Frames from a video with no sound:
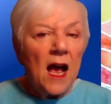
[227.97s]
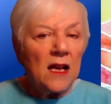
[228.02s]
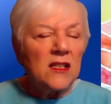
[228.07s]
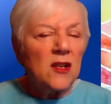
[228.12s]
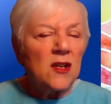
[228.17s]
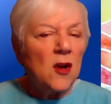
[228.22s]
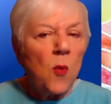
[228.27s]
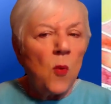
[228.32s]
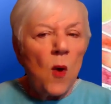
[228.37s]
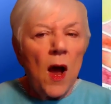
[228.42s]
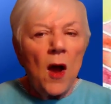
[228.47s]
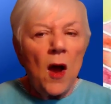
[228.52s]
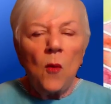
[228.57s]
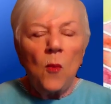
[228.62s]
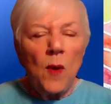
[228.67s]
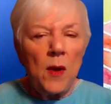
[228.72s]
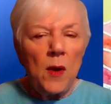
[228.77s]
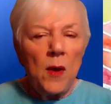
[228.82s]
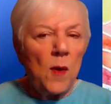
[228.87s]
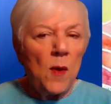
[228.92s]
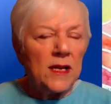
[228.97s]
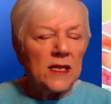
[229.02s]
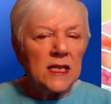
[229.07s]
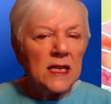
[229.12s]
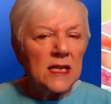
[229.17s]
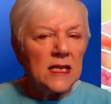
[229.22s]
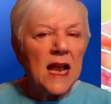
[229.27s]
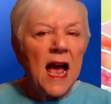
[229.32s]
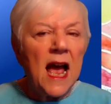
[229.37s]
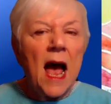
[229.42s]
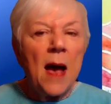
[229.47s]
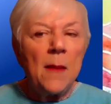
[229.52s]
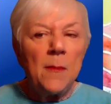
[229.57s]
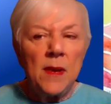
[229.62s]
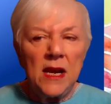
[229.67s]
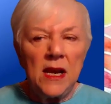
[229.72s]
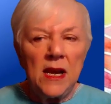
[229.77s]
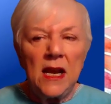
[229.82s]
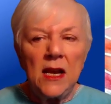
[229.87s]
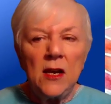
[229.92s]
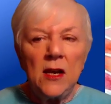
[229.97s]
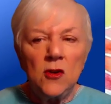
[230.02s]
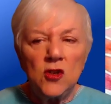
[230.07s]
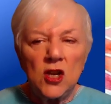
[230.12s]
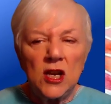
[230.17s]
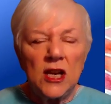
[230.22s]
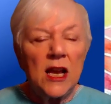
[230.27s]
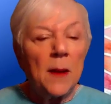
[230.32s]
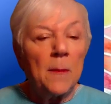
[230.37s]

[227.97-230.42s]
So why are we wasting time and energy